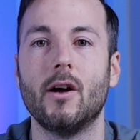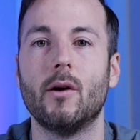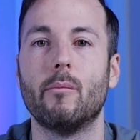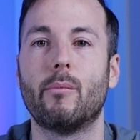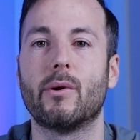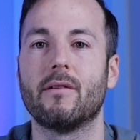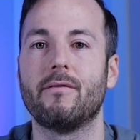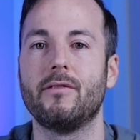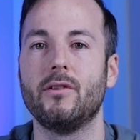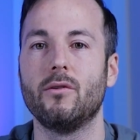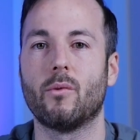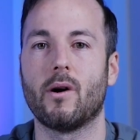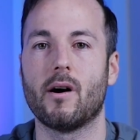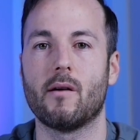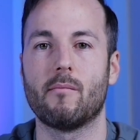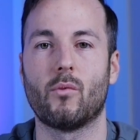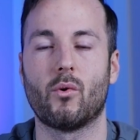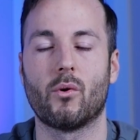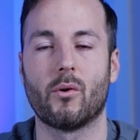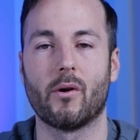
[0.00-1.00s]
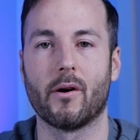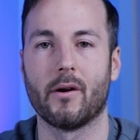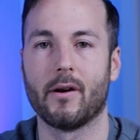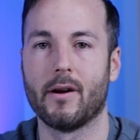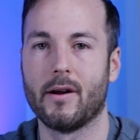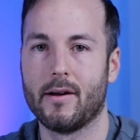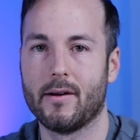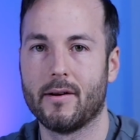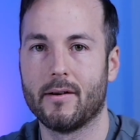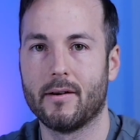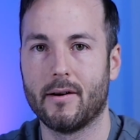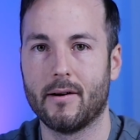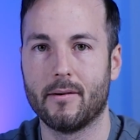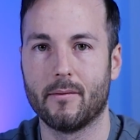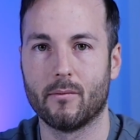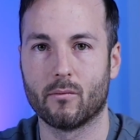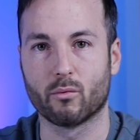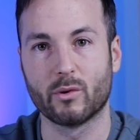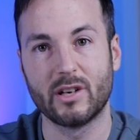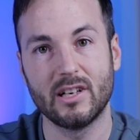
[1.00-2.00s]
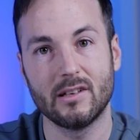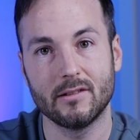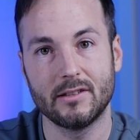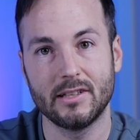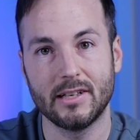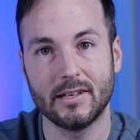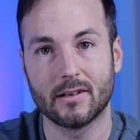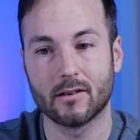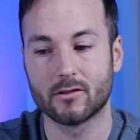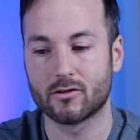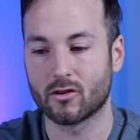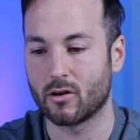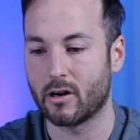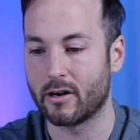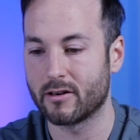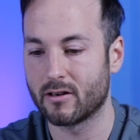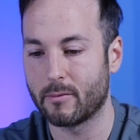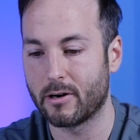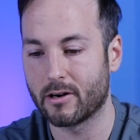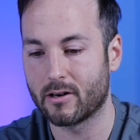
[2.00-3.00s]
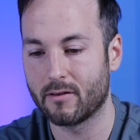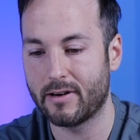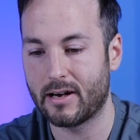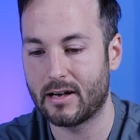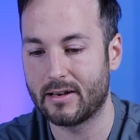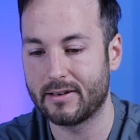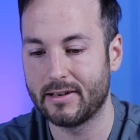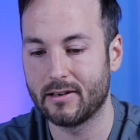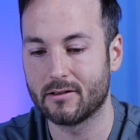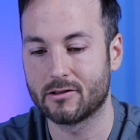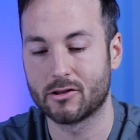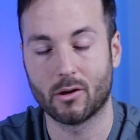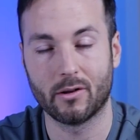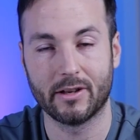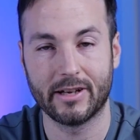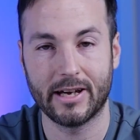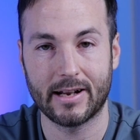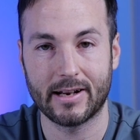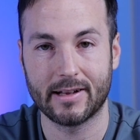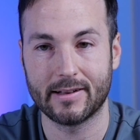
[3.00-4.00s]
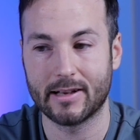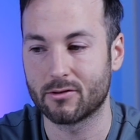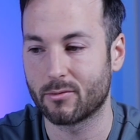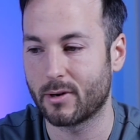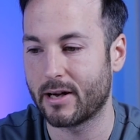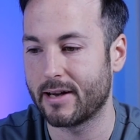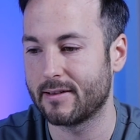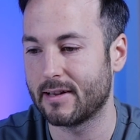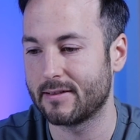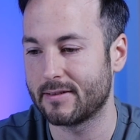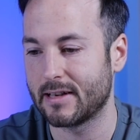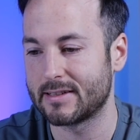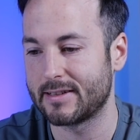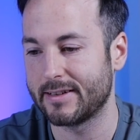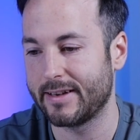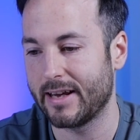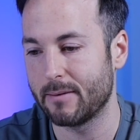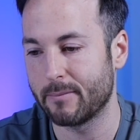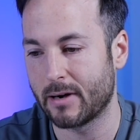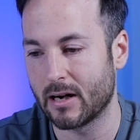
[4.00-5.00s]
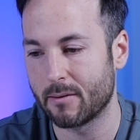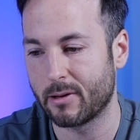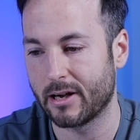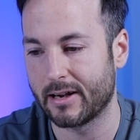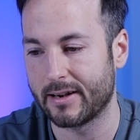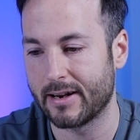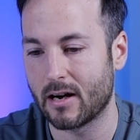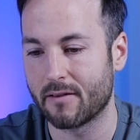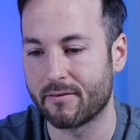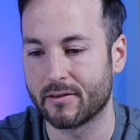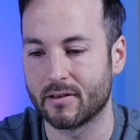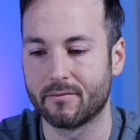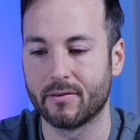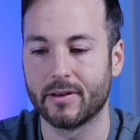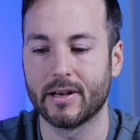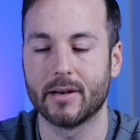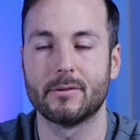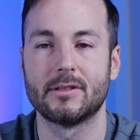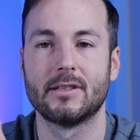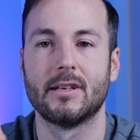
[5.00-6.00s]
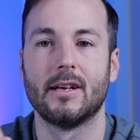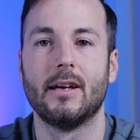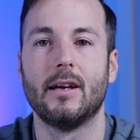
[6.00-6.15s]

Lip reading: But if you want more real deals or under market value deals, totally get it. That's the game I play now for the flips.